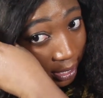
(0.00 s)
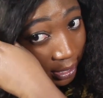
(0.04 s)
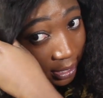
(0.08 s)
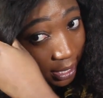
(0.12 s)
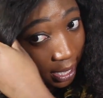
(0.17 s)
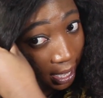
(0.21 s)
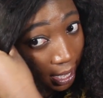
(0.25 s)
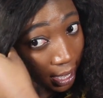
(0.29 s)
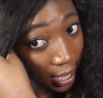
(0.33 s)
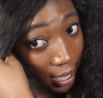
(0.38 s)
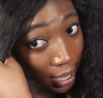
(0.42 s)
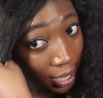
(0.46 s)

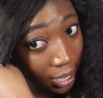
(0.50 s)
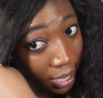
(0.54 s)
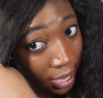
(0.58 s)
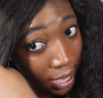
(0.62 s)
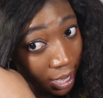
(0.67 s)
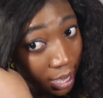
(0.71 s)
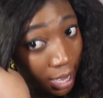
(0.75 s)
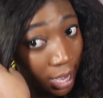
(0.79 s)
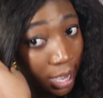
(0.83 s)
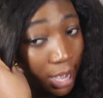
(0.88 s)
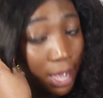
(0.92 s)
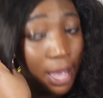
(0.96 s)
that
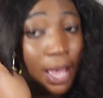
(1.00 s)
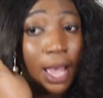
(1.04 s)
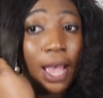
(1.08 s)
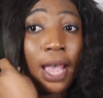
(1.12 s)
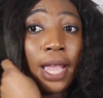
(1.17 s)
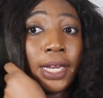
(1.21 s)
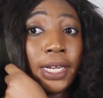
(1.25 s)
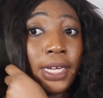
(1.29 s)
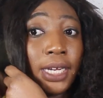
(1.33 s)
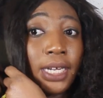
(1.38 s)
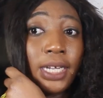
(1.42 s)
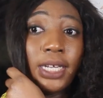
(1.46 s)

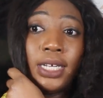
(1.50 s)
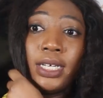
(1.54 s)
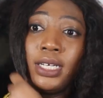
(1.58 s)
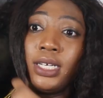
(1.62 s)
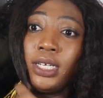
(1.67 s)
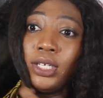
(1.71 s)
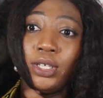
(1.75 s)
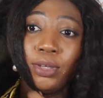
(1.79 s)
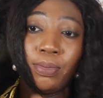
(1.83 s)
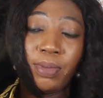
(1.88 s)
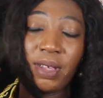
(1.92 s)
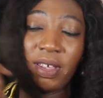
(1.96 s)
I need
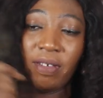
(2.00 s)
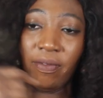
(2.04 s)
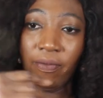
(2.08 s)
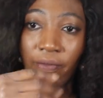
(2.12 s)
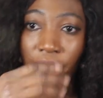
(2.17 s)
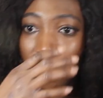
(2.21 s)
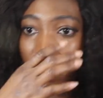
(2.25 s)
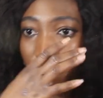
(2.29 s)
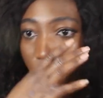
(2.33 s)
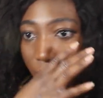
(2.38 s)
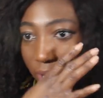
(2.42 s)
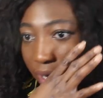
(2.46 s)
to be in
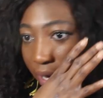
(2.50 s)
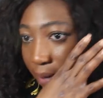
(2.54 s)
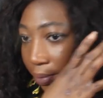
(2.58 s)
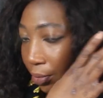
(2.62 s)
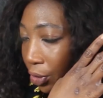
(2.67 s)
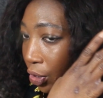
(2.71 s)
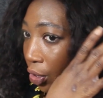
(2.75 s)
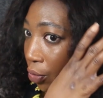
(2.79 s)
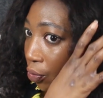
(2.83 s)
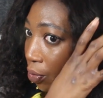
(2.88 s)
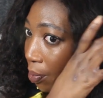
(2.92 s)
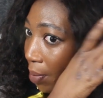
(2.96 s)
front when I'm
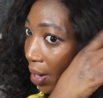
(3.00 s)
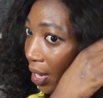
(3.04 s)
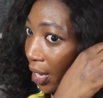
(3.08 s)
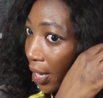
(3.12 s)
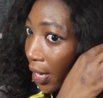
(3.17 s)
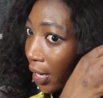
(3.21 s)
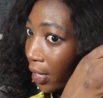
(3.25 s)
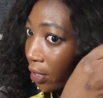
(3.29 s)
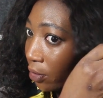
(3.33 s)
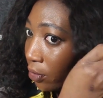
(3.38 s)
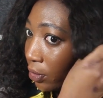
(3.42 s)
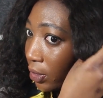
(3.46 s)
done with my
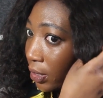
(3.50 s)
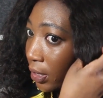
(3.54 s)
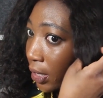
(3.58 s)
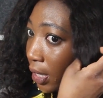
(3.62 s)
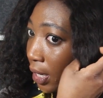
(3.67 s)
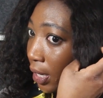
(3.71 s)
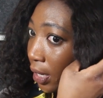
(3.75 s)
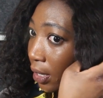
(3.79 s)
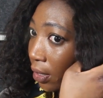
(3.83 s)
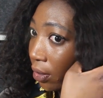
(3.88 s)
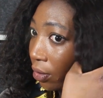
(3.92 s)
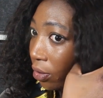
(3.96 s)
halo
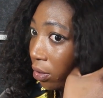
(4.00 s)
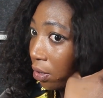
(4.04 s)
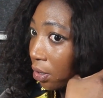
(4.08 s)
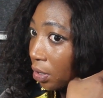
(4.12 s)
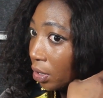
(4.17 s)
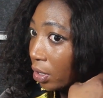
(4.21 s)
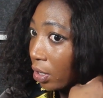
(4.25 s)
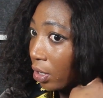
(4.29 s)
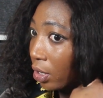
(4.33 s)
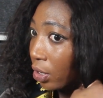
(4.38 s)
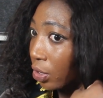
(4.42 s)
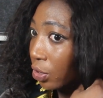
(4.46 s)
style.
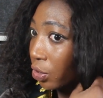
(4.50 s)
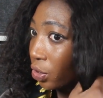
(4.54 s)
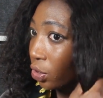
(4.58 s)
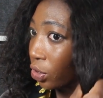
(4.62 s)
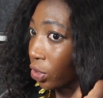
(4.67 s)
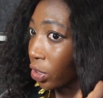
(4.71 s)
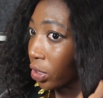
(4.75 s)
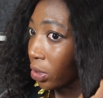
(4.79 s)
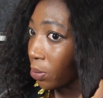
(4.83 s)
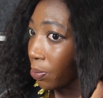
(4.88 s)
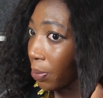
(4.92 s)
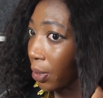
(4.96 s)
So
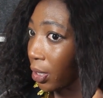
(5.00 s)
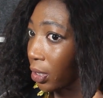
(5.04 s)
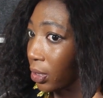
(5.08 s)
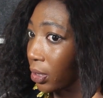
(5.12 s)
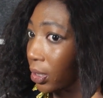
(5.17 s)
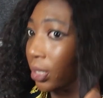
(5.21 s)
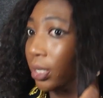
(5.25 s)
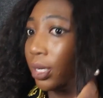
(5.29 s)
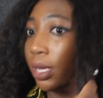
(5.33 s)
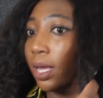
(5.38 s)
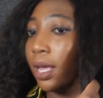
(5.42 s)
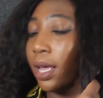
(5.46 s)
just
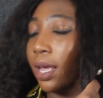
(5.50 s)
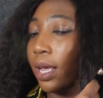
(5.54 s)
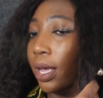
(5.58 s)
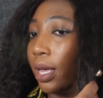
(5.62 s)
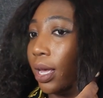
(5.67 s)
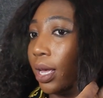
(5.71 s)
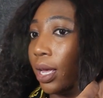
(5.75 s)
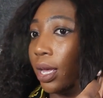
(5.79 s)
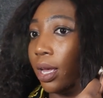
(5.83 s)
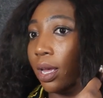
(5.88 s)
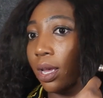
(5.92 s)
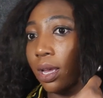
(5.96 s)
parting the
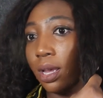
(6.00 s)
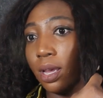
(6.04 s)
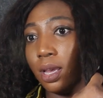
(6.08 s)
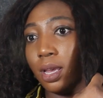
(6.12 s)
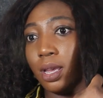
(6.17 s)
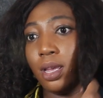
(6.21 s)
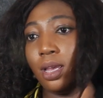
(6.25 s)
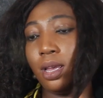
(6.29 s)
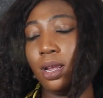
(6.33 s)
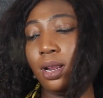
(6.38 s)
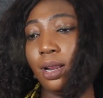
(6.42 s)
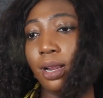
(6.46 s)
hair
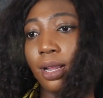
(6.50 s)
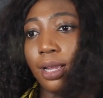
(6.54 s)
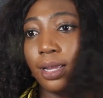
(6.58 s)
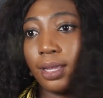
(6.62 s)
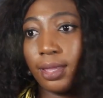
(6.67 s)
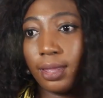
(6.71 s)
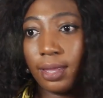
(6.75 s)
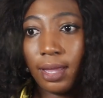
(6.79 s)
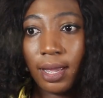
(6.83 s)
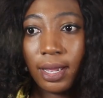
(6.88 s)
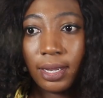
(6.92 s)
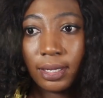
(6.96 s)

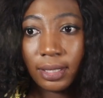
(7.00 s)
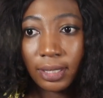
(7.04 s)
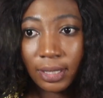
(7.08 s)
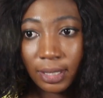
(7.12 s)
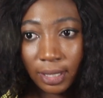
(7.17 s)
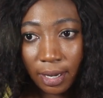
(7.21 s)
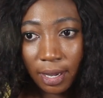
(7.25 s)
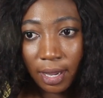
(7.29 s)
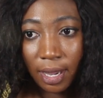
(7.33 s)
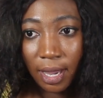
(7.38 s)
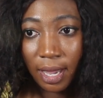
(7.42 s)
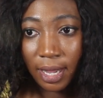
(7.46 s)
like
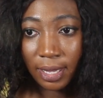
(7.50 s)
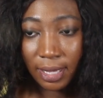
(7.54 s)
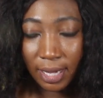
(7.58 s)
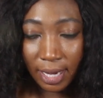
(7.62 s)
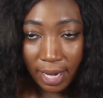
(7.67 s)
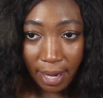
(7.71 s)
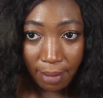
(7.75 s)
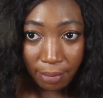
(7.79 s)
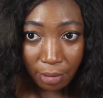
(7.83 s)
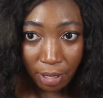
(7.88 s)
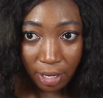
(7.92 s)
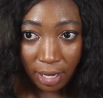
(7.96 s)
that.
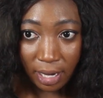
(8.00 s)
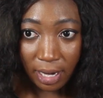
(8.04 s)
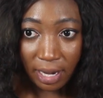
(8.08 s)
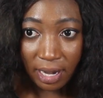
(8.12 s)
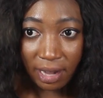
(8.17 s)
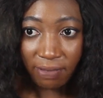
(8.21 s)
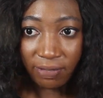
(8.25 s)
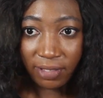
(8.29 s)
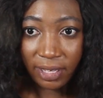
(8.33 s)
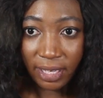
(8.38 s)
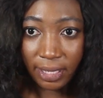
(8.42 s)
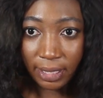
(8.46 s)
Then I'm gonna
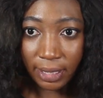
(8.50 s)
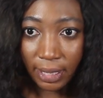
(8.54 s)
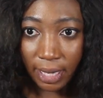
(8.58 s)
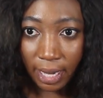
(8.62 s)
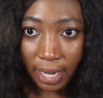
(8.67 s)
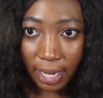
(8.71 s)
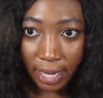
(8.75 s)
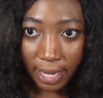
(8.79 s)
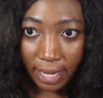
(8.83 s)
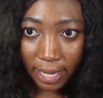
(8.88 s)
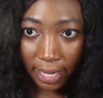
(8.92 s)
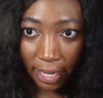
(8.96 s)
lift this
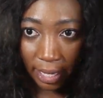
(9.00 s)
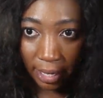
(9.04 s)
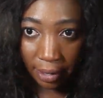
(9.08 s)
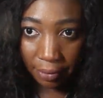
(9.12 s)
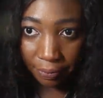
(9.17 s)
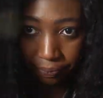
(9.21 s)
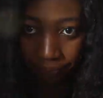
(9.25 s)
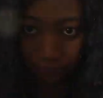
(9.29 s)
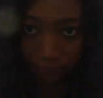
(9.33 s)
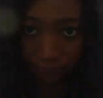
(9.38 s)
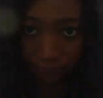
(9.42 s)
high